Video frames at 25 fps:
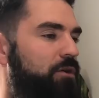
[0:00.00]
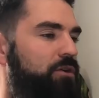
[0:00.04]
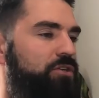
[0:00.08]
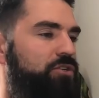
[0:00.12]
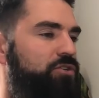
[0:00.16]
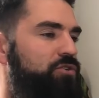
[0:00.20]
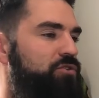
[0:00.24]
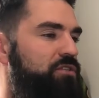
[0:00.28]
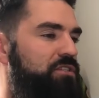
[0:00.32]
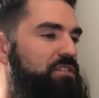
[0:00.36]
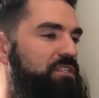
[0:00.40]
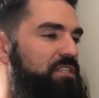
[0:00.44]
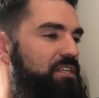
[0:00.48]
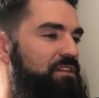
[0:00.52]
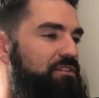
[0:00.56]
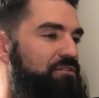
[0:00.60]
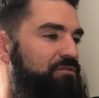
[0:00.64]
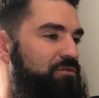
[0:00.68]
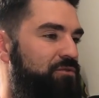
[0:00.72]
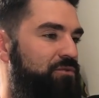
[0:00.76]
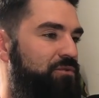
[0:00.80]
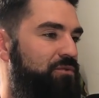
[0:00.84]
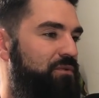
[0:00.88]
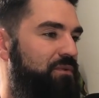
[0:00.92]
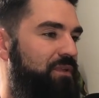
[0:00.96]
How did you see
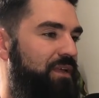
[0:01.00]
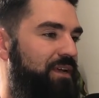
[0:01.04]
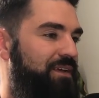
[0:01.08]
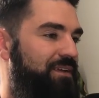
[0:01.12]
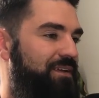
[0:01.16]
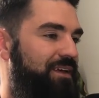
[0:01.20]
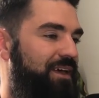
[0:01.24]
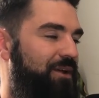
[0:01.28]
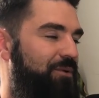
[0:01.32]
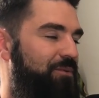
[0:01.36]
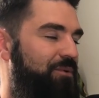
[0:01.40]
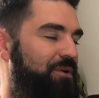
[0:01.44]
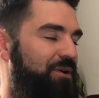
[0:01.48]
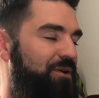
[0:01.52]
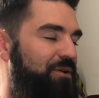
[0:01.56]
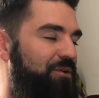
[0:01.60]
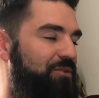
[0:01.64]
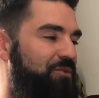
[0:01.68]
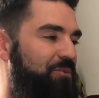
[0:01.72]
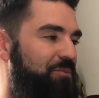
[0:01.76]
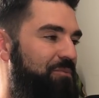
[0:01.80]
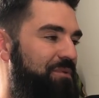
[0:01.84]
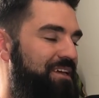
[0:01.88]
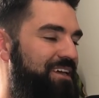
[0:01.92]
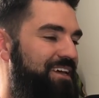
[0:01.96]
through, like, I don't want to call
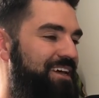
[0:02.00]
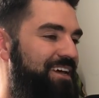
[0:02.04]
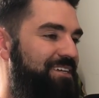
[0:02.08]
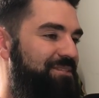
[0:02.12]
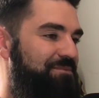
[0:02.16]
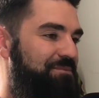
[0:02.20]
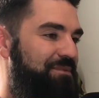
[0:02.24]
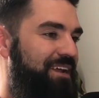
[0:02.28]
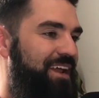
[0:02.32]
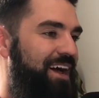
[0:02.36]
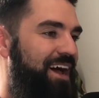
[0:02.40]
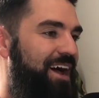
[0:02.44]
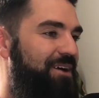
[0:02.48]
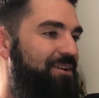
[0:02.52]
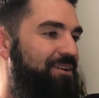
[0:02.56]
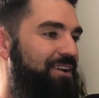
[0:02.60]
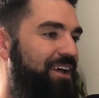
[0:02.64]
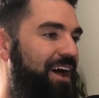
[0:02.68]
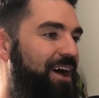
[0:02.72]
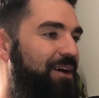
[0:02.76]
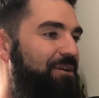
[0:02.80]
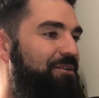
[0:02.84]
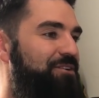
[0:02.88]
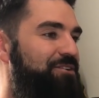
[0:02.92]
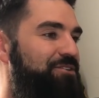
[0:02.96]
it the B S, yeah. but
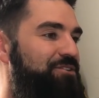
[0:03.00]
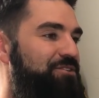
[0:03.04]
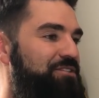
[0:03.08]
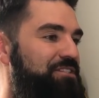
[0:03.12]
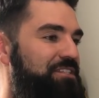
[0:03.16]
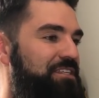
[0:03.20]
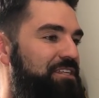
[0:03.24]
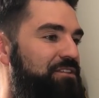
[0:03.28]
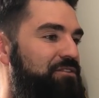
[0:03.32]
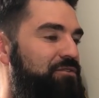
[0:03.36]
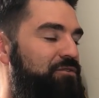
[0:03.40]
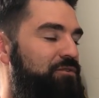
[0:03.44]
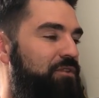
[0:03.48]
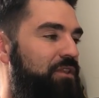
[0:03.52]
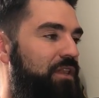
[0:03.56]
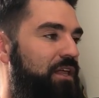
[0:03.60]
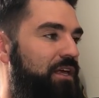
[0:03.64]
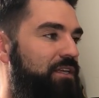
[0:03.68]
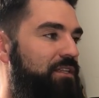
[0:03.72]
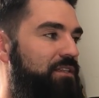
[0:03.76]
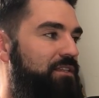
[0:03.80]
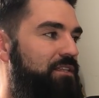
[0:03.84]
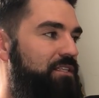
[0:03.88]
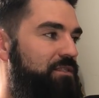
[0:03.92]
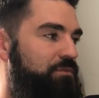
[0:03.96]
how, how did you see through,
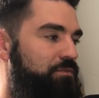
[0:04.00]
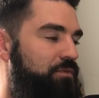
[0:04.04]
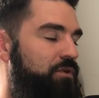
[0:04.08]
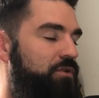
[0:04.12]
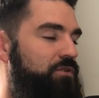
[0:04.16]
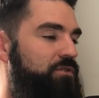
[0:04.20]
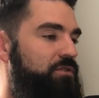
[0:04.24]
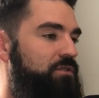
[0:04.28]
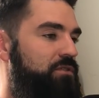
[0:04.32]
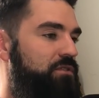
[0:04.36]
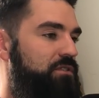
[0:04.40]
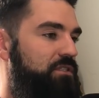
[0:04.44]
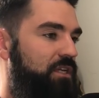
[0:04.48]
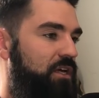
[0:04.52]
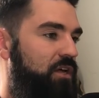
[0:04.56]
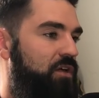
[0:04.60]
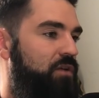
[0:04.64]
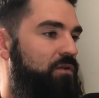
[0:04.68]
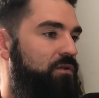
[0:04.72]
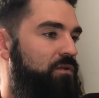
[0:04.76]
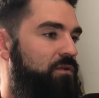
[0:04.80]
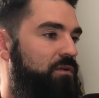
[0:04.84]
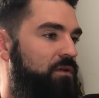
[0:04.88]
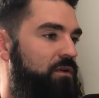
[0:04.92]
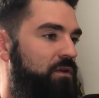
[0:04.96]
like, this person's
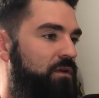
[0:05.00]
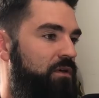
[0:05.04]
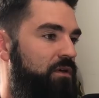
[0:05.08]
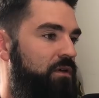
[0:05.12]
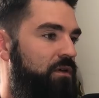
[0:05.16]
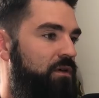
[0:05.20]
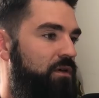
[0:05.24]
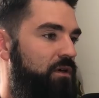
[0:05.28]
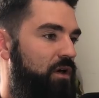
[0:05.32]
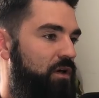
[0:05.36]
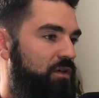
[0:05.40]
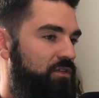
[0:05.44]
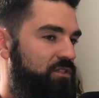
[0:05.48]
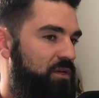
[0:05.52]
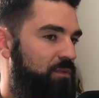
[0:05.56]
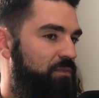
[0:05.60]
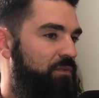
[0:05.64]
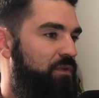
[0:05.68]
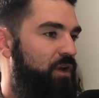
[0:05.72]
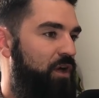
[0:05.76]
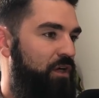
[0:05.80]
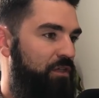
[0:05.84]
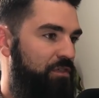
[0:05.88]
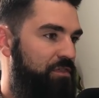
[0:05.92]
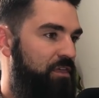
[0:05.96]
telling
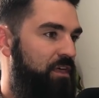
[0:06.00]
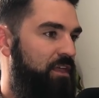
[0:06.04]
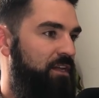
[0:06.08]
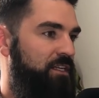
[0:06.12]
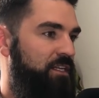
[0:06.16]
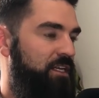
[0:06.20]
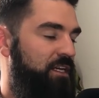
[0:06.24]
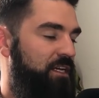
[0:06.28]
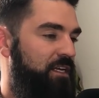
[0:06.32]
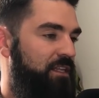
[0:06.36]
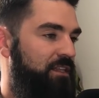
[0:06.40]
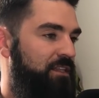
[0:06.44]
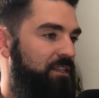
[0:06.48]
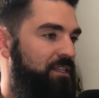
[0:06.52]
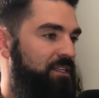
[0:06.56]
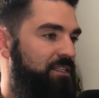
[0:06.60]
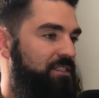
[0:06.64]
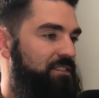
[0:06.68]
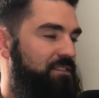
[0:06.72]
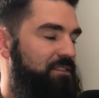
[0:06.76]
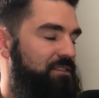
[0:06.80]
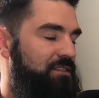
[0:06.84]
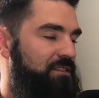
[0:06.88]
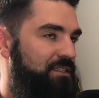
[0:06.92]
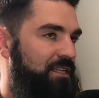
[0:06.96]
something authentic and
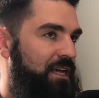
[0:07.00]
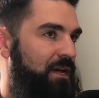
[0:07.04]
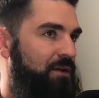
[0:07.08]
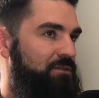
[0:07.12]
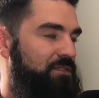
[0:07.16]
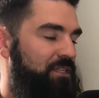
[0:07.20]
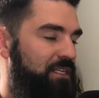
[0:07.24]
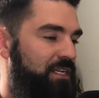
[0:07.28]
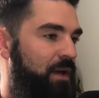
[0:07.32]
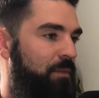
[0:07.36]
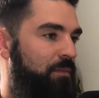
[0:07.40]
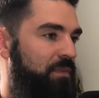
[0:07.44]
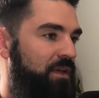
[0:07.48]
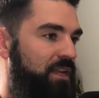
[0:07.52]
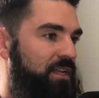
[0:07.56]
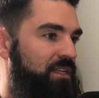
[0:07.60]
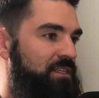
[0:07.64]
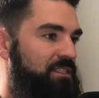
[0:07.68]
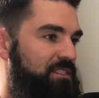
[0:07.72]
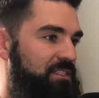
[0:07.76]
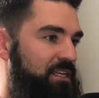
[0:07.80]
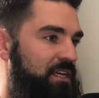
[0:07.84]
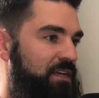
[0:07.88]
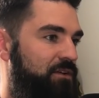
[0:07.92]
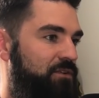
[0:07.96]
this sounds like I'm yeah. getting
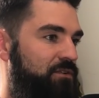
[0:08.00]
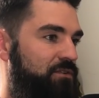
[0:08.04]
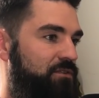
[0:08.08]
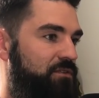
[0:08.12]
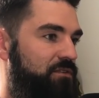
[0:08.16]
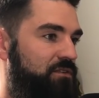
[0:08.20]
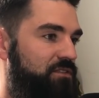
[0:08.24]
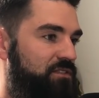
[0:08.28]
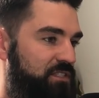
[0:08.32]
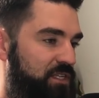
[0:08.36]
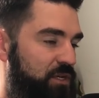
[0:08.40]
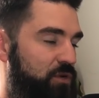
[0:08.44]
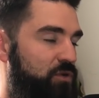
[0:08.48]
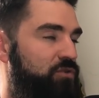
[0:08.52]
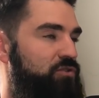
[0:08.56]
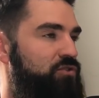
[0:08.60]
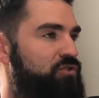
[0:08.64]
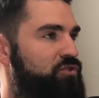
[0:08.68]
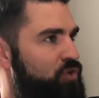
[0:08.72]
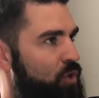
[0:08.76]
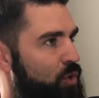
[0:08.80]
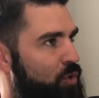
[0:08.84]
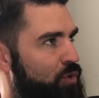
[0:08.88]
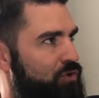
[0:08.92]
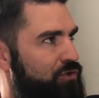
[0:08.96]
sale? Ooh, so, how did
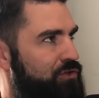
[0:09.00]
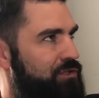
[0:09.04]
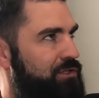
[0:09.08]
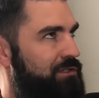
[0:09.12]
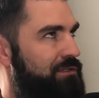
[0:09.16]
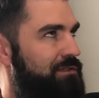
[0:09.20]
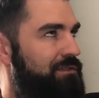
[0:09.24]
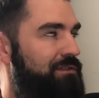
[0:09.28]
sold. I?